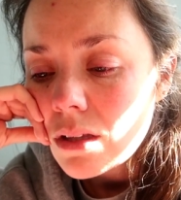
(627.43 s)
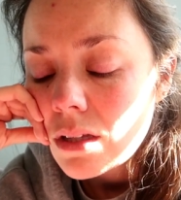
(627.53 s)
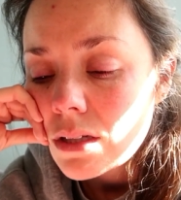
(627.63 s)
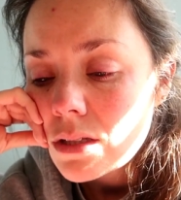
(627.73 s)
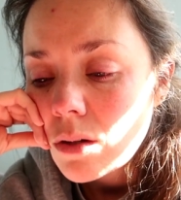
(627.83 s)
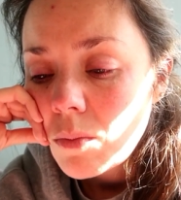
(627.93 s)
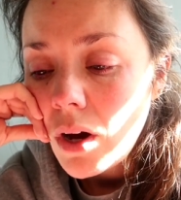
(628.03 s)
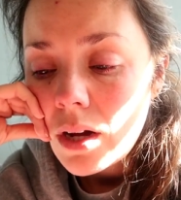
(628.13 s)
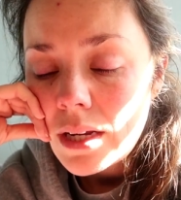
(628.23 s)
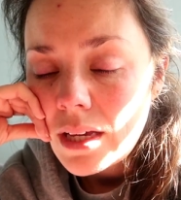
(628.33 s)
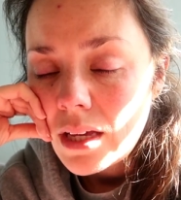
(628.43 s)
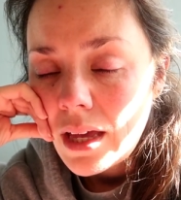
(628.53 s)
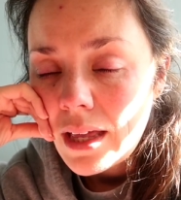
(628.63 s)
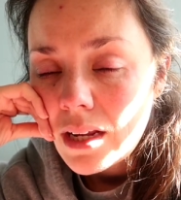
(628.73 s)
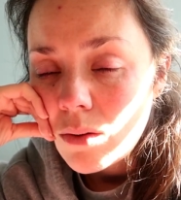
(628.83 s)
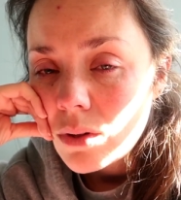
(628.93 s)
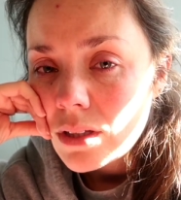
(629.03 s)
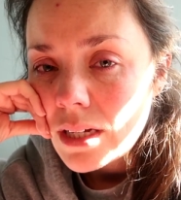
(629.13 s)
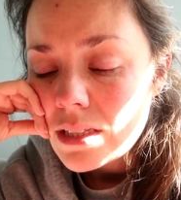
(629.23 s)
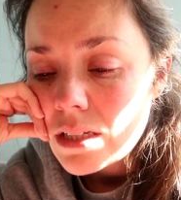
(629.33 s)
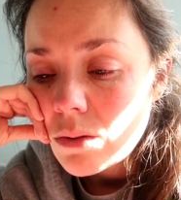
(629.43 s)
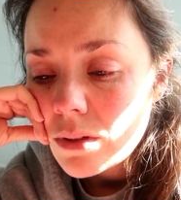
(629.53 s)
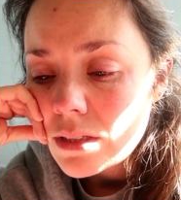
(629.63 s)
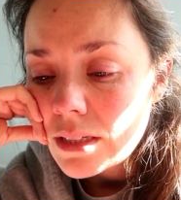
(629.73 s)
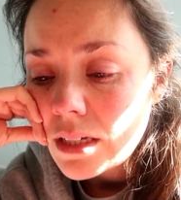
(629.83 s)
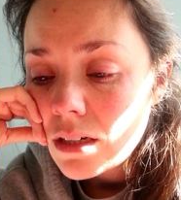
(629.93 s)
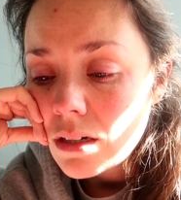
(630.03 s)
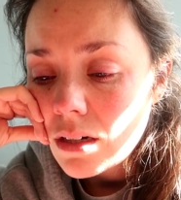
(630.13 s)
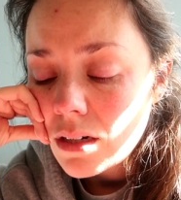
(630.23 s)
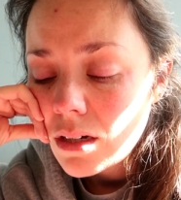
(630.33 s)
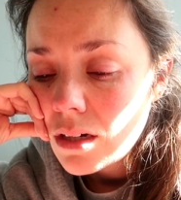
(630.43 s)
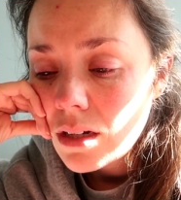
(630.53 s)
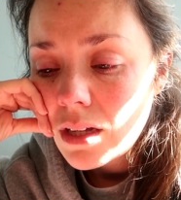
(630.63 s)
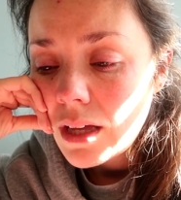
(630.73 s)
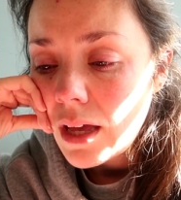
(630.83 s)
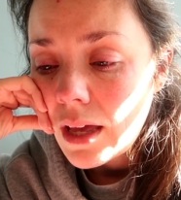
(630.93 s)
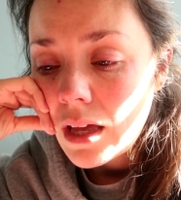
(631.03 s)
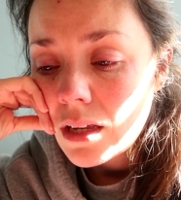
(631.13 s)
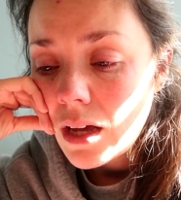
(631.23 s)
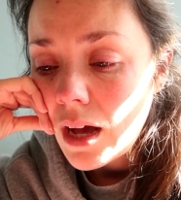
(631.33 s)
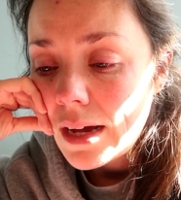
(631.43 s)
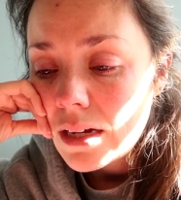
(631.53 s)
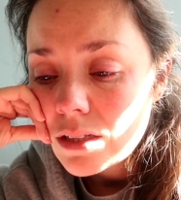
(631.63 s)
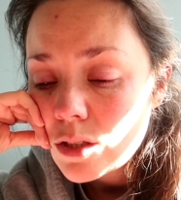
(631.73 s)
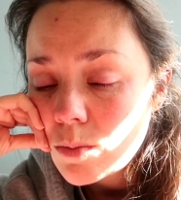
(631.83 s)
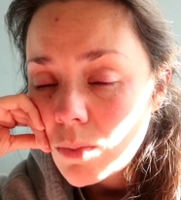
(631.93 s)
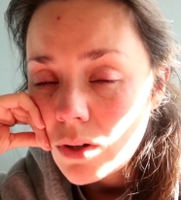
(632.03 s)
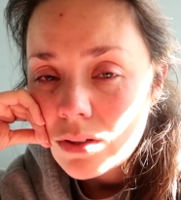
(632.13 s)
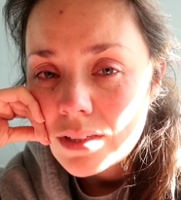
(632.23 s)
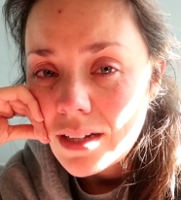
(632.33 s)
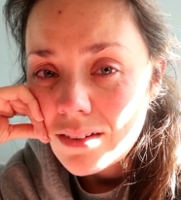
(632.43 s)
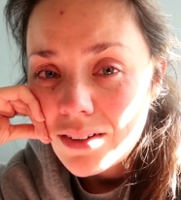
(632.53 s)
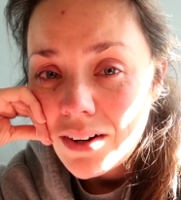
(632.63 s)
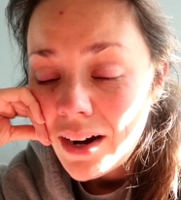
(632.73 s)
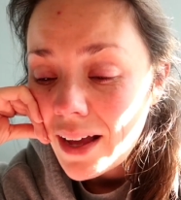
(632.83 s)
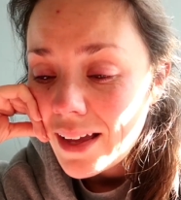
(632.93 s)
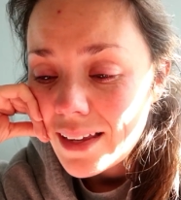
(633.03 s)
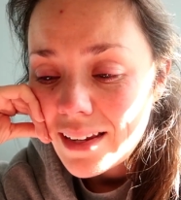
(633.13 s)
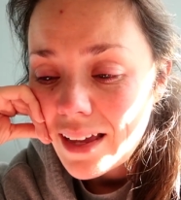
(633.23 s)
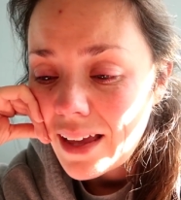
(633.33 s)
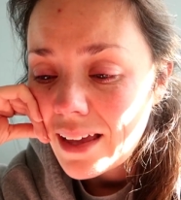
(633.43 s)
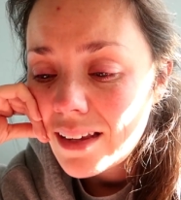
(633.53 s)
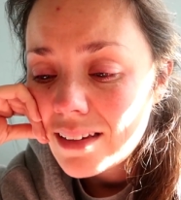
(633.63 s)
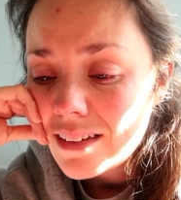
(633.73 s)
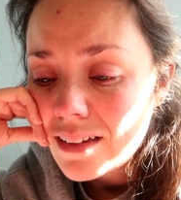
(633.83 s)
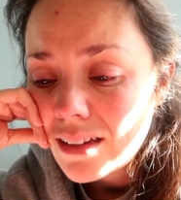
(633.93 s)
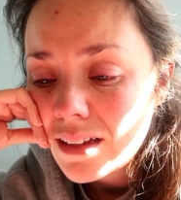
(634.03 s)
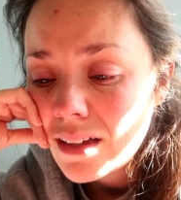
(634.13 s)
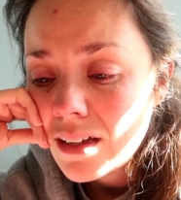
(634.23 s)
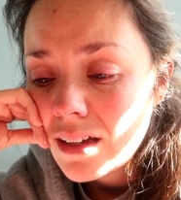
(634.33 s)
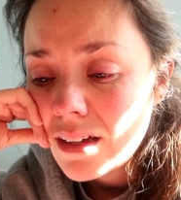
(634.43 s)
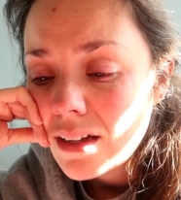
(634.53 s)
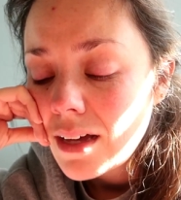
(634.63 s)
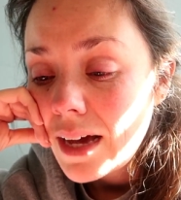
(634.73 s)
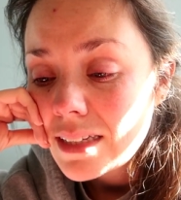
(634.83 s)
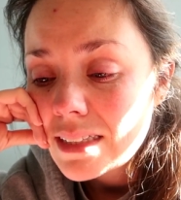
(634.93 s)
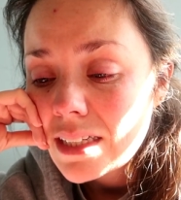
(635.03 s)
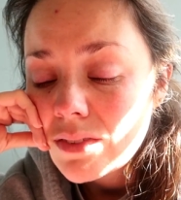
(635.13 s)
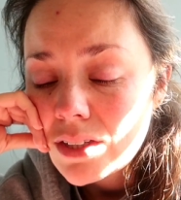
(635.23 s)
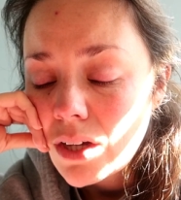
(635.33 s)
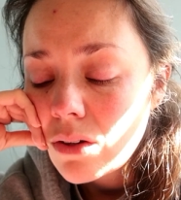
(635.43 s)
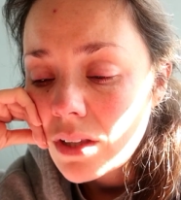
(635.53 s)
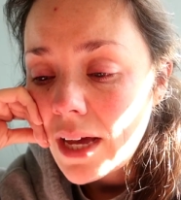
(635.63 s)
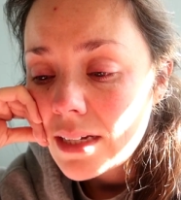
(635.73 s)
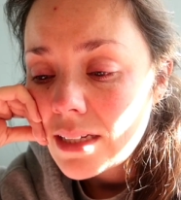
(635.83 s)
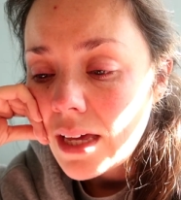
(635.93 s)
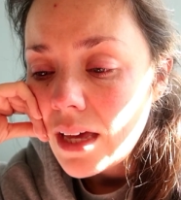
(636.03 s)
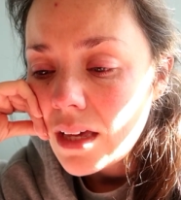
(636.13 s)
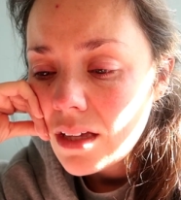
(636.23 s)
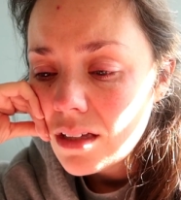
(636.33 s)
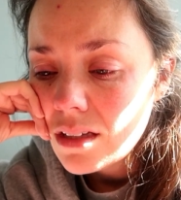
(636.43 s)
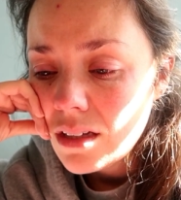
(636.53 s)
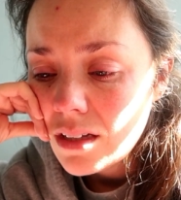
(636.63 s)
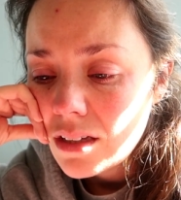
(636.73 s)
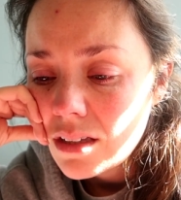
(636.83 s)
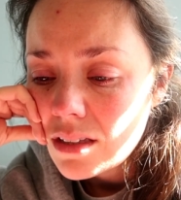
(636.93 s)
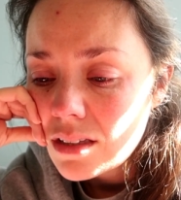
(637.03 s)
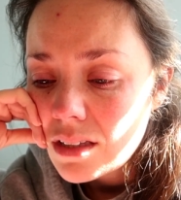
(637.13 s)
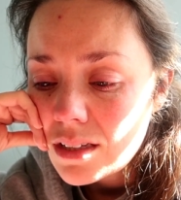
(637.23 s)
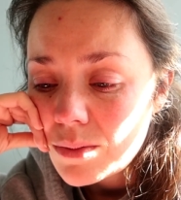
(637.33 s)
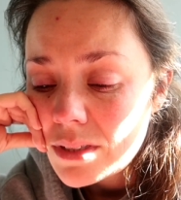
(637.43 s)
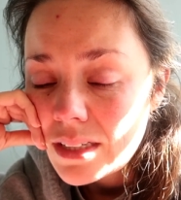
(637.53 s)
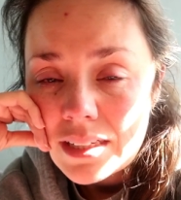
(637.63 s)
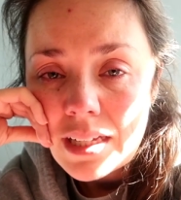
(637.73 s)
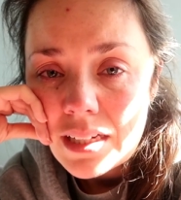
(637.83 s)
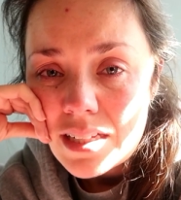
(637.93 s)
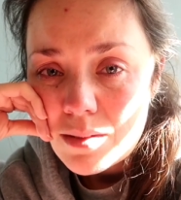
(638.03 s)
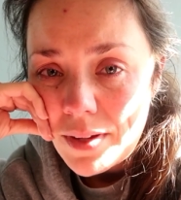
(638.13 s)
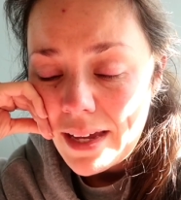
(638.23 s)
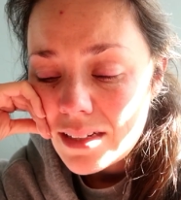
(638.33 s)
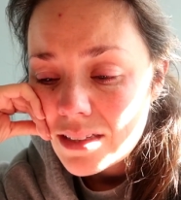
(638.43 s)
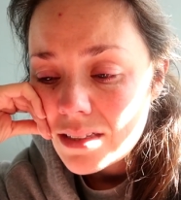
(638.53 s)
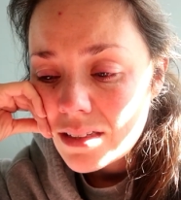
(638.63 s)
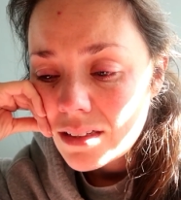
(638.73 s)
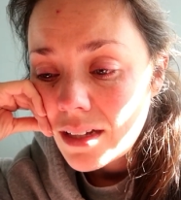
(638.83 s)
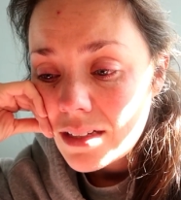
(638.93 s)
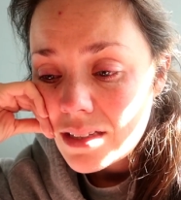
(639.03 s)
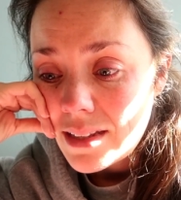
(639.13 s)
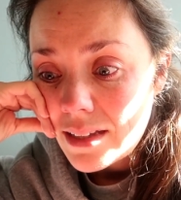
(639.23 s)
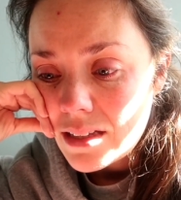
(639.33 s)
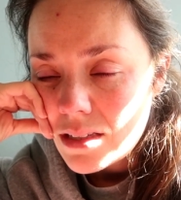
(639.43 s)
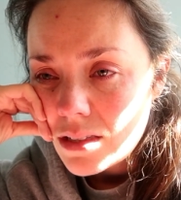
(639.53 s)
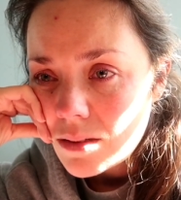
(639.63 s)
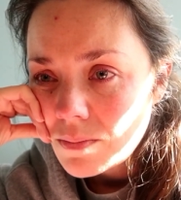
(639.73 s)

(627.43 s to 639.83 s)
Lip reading: potty, and I realized he wasn't here, and I just broke down crying, and I didn't even know that day that it was gonna get as bad as this.